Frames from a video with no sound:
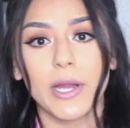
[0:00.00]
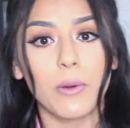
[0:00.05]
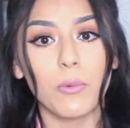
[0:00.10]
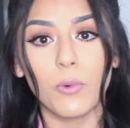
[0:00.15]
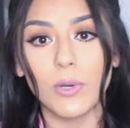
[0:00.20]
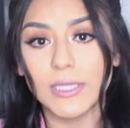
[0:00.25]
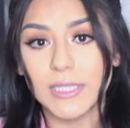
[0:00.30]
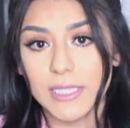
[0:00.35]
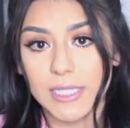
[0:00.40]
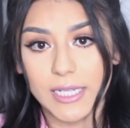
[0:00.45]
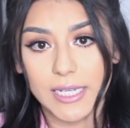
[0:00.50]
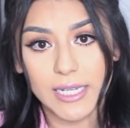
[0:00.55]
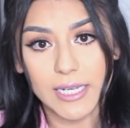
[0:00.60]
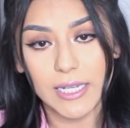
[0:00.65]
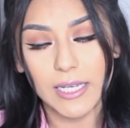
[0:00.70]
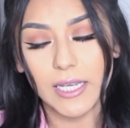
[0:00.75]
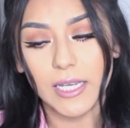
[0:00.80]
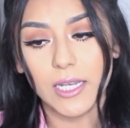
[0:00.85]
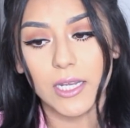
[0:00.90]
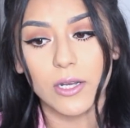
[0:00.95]
I wasn't
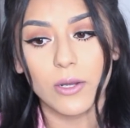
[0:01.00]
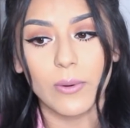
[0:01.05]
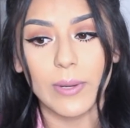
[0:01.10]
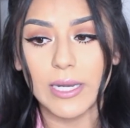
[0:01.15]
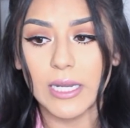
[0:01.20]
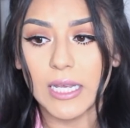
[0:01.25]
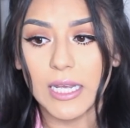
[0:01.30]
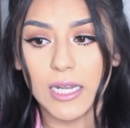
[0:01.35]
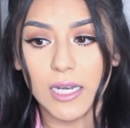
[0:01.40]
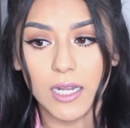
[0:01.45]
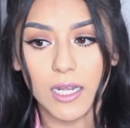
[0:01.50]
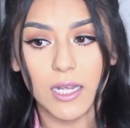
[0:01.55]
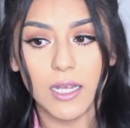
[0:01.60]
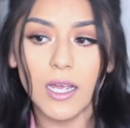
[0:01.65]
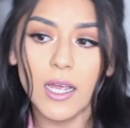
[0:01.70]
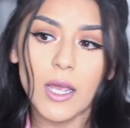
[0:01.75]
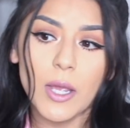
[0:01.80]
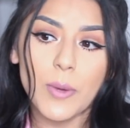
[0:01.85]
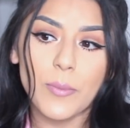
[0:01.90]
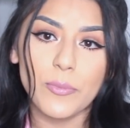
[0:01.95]
eating keto and
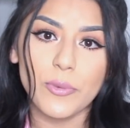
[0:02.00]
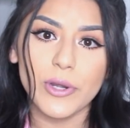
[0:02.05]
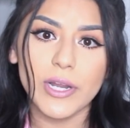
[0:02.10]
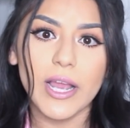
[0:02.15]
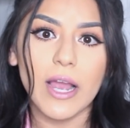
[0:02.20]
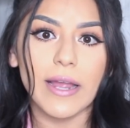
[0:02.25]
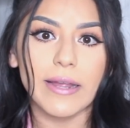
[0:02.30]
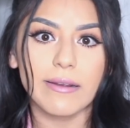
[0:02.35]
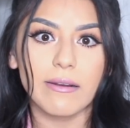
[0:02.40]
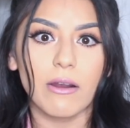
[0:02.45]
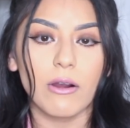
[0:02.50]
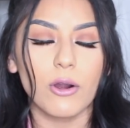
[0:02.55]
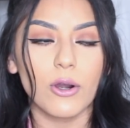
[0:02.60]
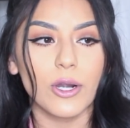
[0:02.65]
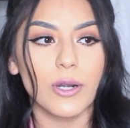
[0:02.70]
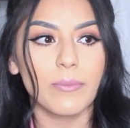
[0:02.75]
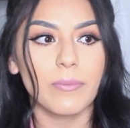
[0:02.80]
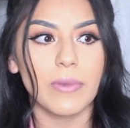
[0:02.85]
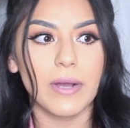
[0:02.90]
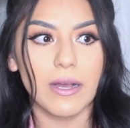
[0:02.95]
eating pretty high
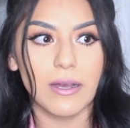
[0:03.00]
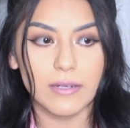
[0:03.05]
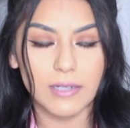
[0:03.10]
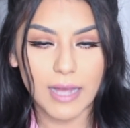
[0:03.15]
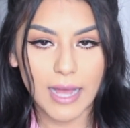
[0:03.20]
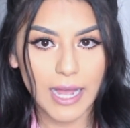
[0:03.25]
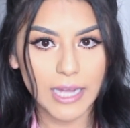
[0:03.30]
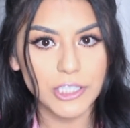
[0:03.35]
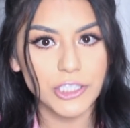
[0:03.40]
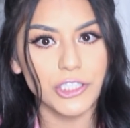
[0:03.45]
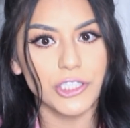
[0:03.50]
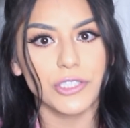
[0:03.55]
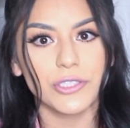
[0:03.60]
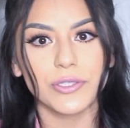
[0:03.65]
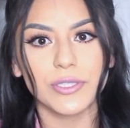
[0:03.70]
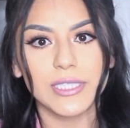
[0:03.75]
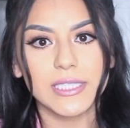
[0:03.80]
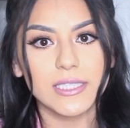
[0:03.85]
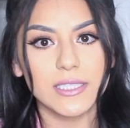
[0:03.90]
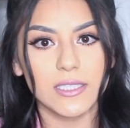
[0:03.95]
carb, high
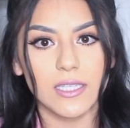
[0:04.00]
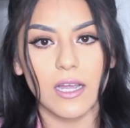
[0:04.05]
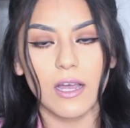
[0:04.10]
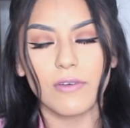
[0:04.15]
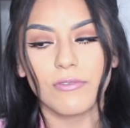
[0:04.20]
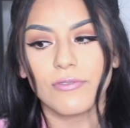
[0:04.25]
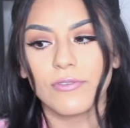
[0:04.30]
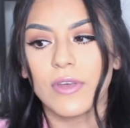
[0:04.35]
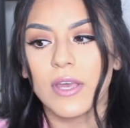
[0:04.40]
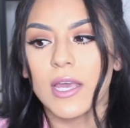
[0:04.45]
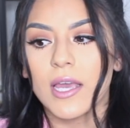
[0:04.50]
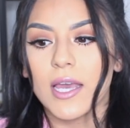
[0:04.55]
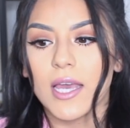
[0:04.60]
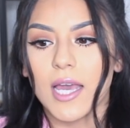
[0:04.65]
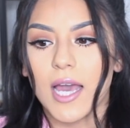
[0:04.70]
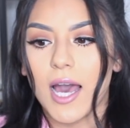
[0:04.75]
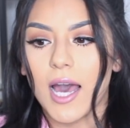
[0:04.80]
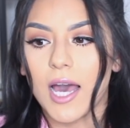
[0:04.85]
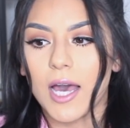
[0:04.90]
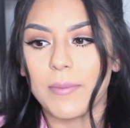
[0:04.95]
sugary stuff,
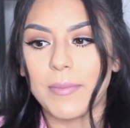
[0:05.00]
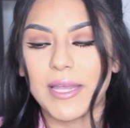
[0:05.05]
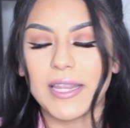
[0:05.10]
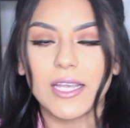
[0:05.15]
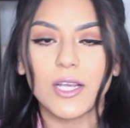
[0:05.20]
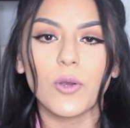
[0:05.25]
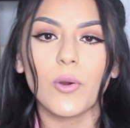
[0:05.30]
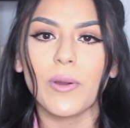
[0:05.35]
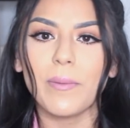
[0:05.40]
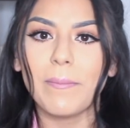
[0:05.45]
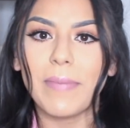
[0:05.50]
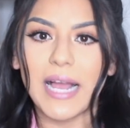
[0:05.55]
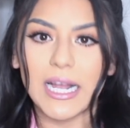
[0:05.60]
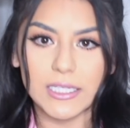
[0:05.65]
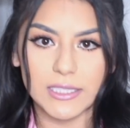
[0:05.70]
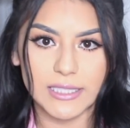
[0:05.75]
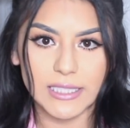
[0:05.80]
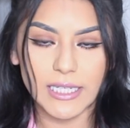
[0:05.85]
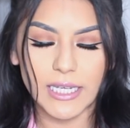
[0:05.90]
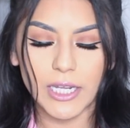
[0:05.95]
and then going
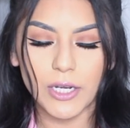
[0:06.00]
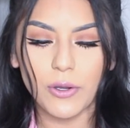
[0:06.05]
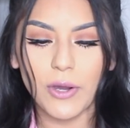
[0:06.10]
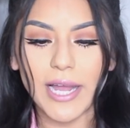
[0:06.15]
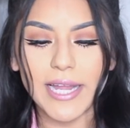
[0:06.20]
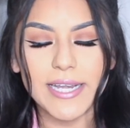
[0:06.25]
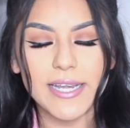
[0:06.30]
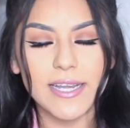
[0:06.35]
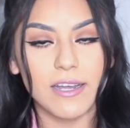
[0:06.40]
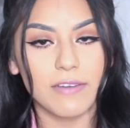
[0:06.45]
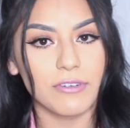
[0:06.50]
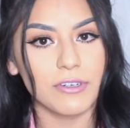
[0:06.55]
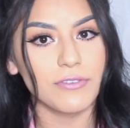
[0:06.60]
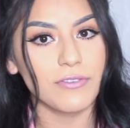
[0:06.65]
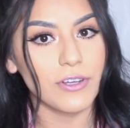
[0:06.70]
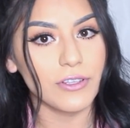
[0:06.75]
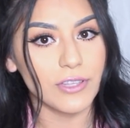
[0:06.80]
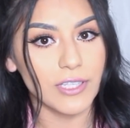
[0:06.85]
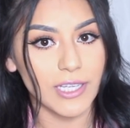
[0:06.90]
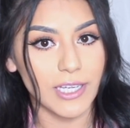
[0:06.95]
back to keto. I never
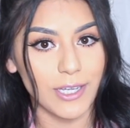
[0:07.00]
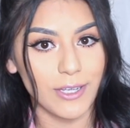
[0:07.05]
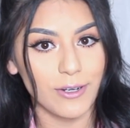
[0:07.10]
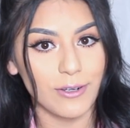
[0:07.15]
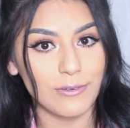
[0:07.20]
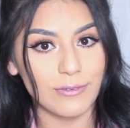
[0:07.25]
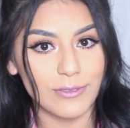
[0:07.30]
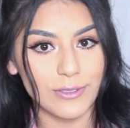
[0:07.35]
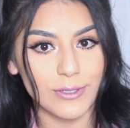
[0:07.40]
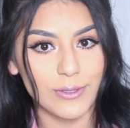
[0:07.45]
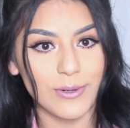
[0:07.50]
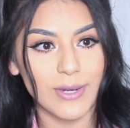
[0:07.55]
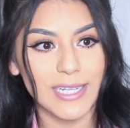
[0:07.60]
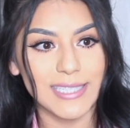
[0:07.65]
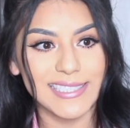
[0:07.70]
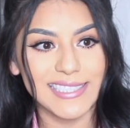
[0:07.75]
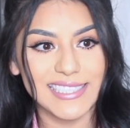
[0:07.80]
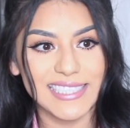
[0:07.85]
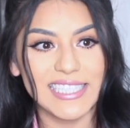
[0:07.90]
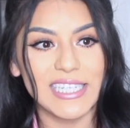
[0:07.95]
felt the keto flu
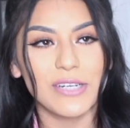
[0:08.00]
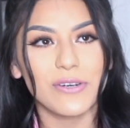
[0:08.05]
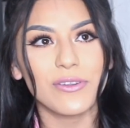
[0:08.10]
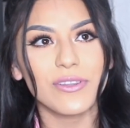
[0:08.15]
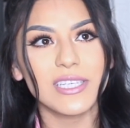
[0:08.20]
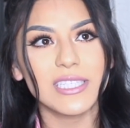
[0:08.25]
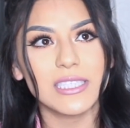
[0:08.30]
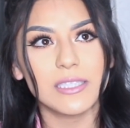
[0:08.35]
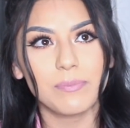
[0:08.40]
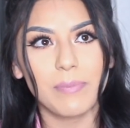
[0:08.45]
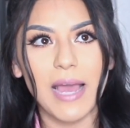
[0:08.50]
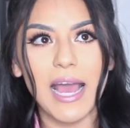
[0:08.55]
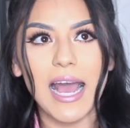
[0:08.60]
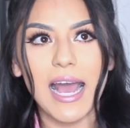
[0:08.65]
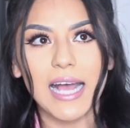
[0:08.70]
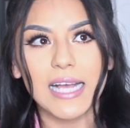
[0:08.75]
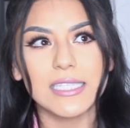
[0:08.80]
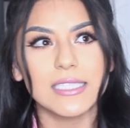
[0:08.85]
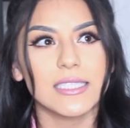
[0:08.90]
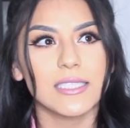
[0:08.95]
until this
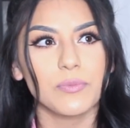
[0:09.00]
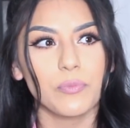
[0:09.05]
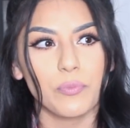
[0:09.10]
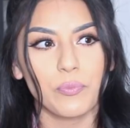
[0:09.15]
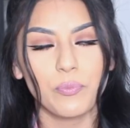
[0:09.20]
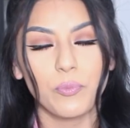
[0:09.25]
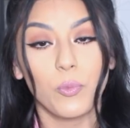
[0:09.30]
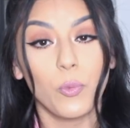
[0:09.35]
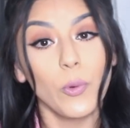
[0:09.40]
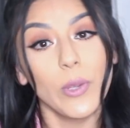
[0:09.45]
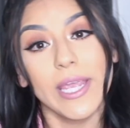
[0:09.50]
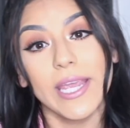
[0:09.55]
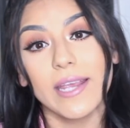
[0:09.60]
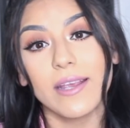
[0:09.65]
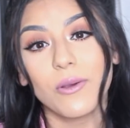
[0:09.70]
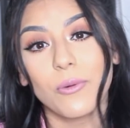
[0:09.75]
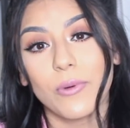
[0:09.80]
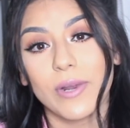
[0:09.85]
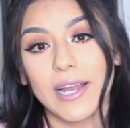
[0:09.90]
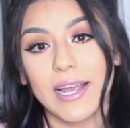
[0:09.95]
past
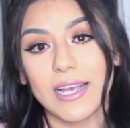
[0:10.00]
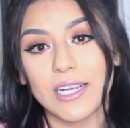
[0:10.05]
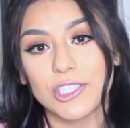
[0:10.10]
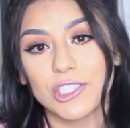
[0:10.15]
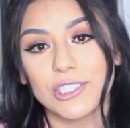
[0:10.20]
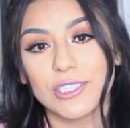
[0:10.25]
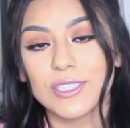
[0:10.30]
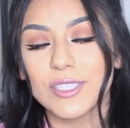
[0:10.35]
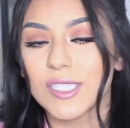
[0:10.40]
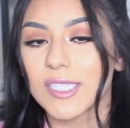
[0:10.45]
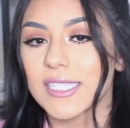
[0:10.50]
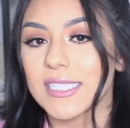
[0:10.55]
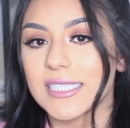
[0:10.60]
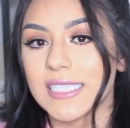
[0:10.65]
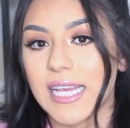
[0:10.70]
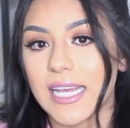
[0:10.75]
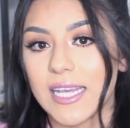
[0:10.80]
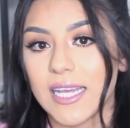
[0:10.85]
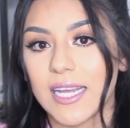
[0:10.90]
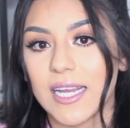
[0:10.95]
week when I actually started
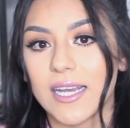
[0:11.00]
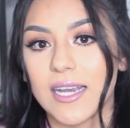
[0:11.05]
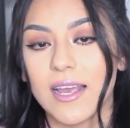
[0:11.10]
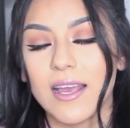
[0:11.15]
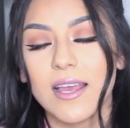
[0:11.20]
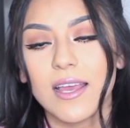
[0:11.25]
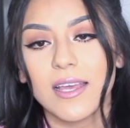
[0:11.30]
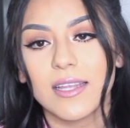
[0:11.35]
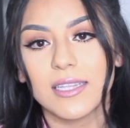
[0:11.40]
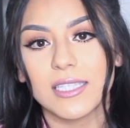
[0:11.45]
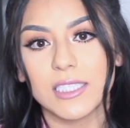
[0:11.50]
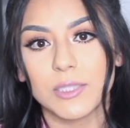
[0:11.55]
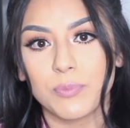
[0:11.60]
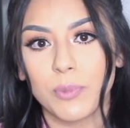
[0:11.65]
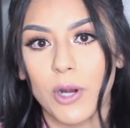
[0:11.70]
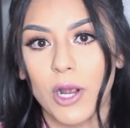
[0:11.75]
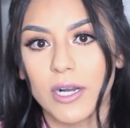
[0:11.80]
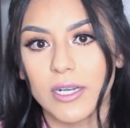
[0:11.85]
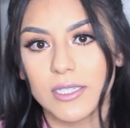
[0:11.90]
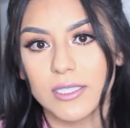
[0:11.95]
taking this
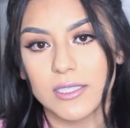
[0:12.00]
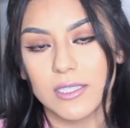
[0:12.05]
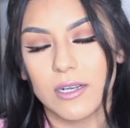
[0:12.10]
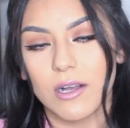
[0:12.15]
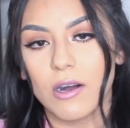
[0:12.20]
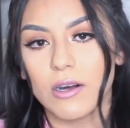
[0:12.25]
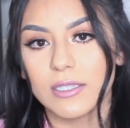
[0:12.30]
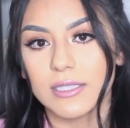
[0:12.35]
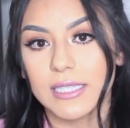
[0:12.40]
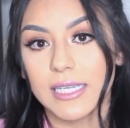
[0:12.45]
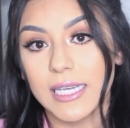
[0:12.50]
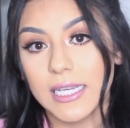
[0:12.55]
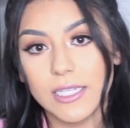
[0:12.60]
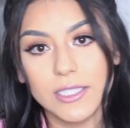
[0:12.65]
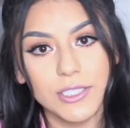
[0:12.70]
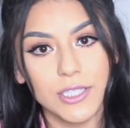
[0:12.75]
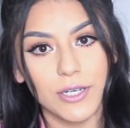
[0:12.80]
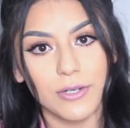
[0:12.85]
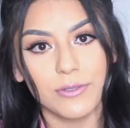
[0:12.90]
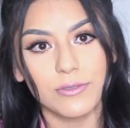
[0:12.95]
product called
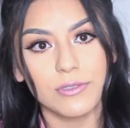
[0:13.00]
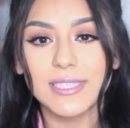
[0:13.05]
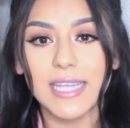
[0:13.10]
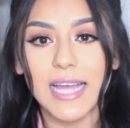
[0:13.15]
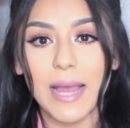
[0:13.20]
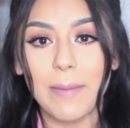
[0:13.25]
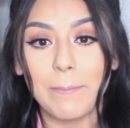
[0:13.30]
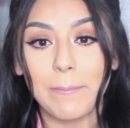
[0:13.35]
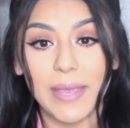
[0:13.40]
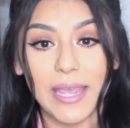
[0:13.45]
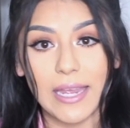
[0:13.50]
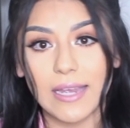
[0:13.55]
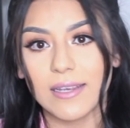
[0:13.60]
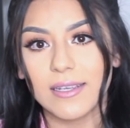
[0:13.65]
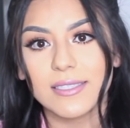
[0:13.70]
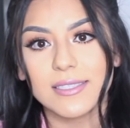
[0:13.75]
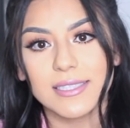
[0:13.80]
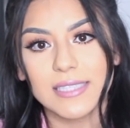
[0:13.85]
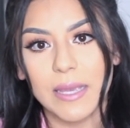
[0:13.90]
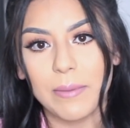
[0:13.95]
ketones that
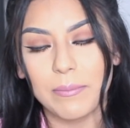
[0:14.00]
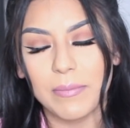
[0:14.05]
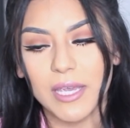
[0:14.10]
Bang sent